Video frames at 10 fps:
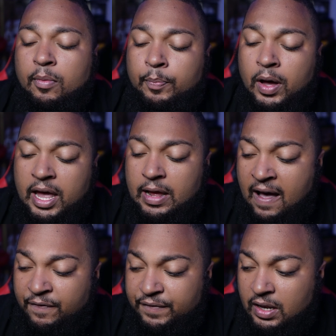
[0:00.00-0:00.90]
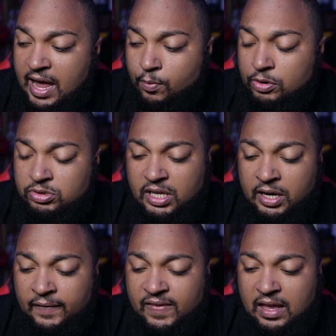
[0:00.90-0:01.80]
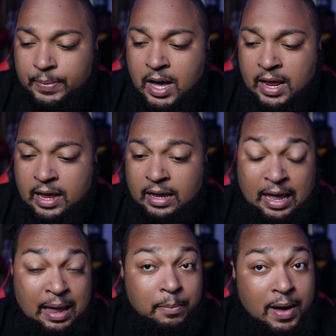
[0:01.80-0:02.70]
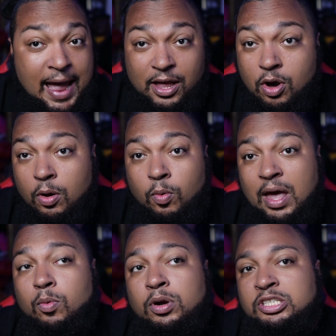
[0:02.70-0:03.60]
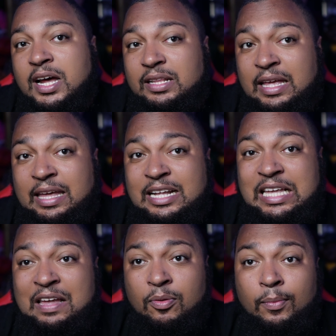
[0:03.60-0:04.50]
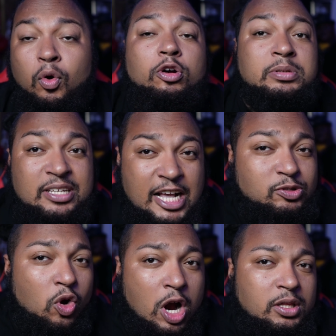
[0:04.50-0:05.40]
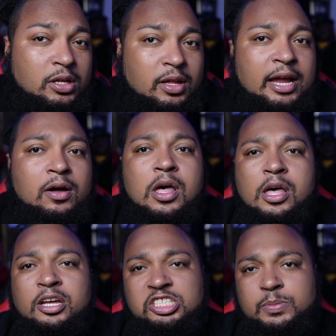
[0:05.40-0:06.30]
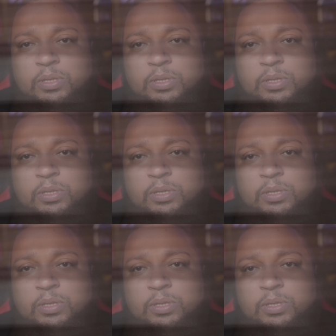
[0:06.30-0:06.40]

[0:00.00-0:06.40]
But I feel like when you sit here and think about it, it might go the way where Jonathan gets even more obsessed with Art the Clown just